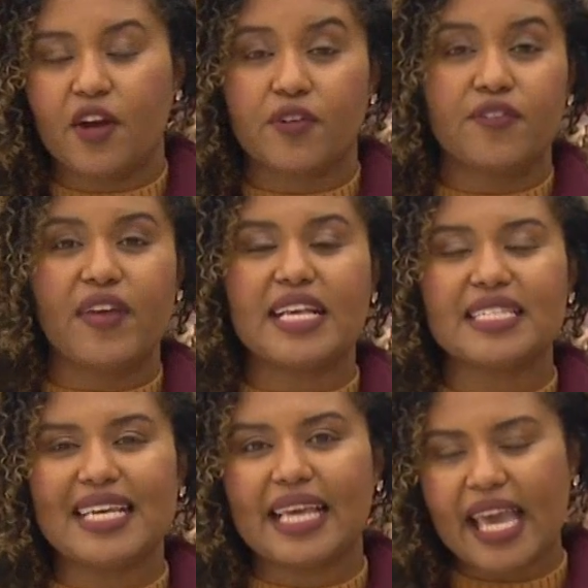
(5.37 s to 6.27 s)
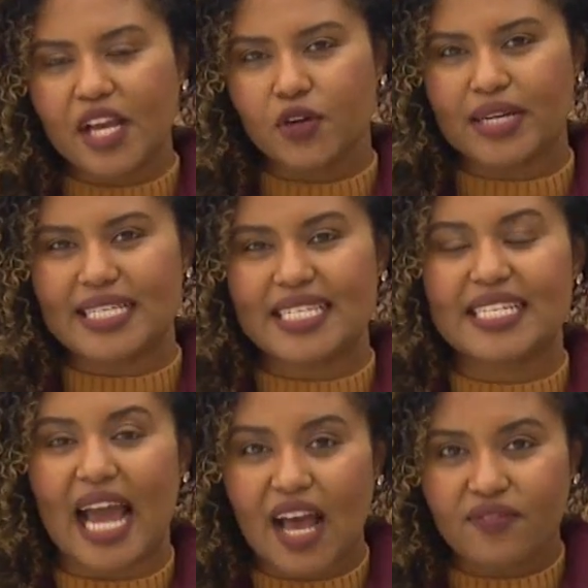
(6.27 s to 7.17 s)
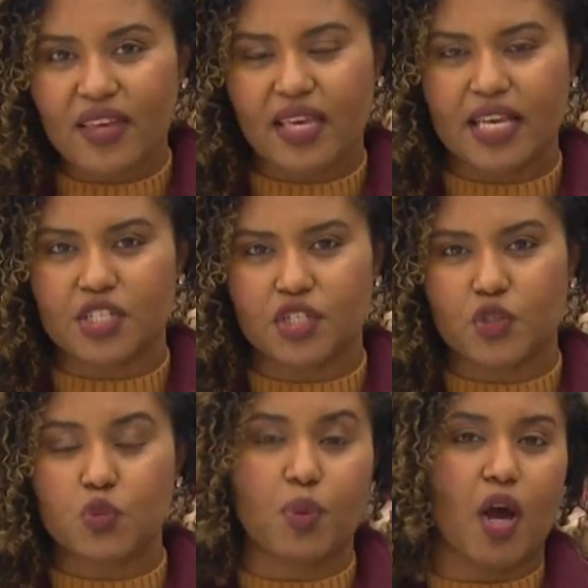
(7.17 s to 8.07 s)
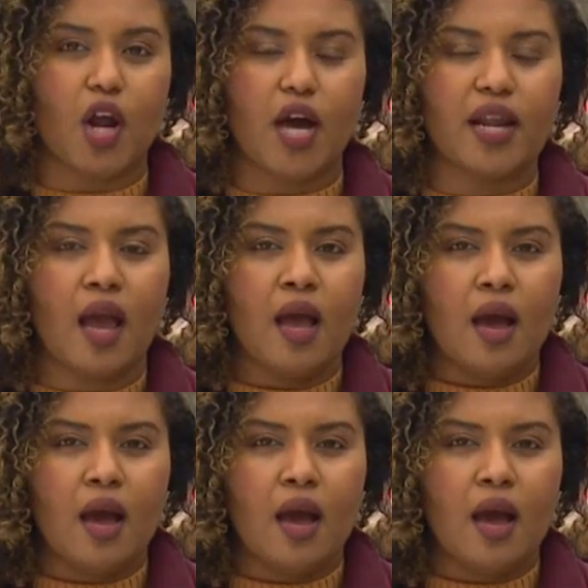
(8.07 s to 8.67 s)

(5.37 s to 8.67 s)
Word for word: they're facing increased staffing issues brought on